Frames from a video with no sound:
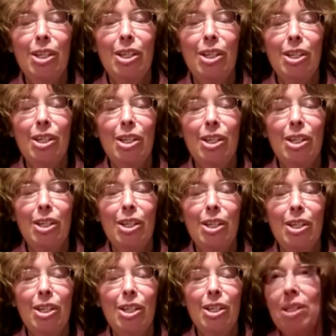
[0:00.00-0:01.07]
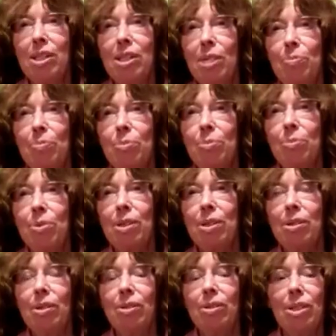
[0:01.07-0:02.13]
into going deep within
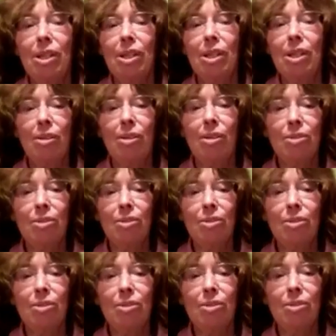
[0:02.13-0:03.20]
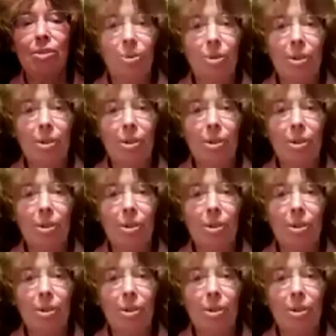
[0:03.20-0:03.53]
ourselves so we can turn it all